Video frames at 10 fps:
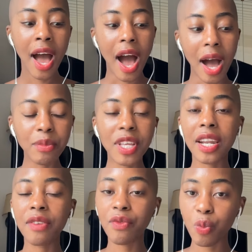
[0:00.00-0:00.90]
I'm
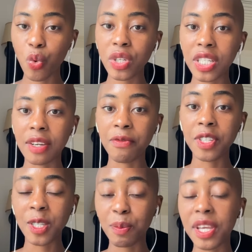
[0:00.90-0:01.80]
getting rewarded for
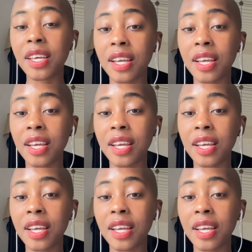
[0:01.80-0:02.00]
speaking in